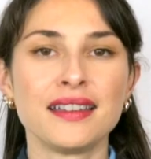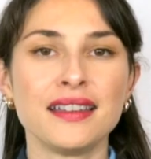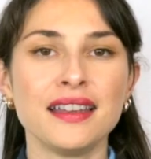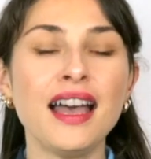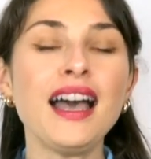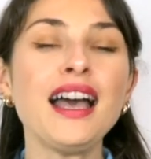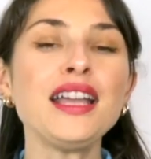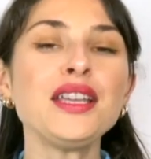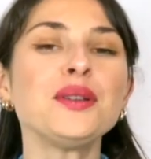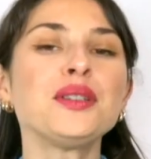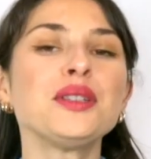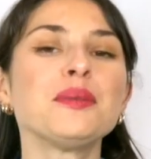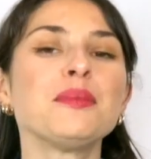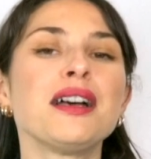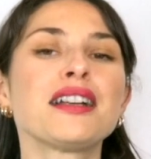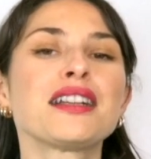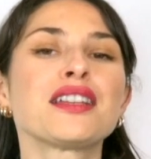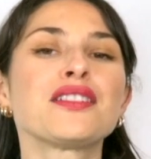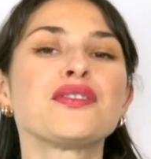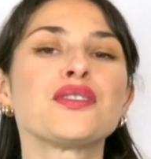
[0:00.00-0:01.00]
Are you on the
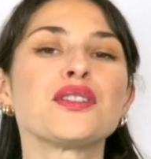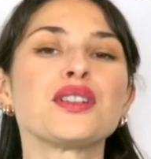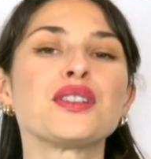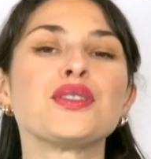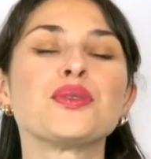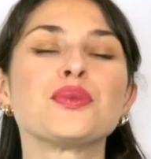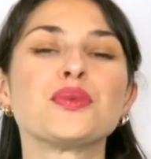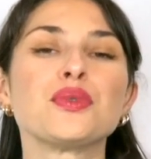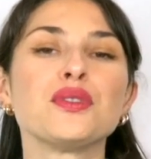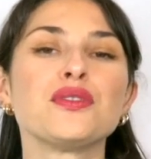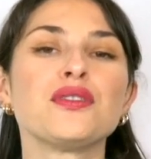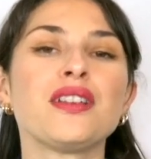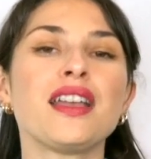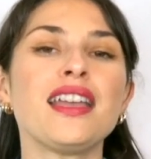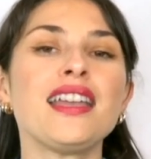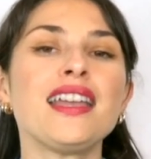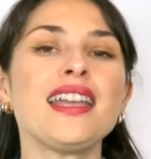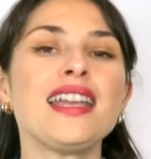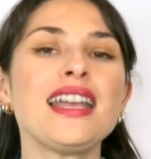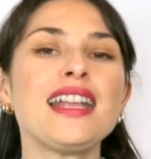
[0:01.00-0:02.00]
market for a new roof
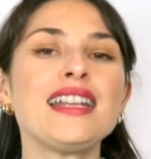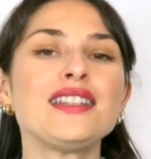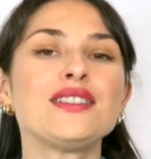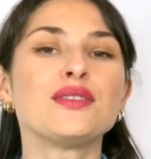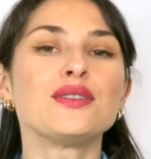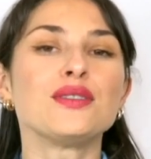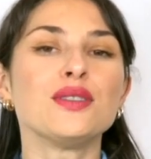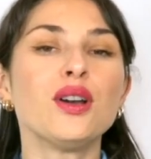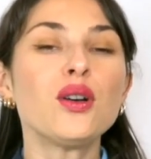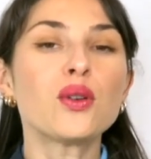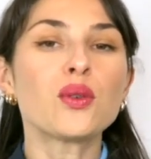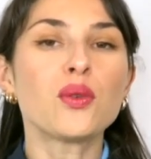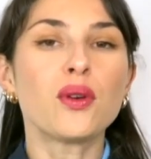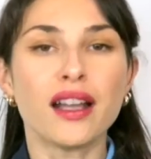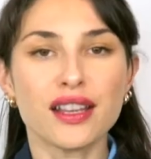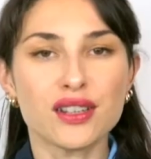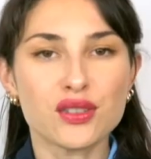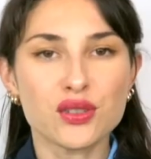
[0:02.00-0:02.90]
and you're not quite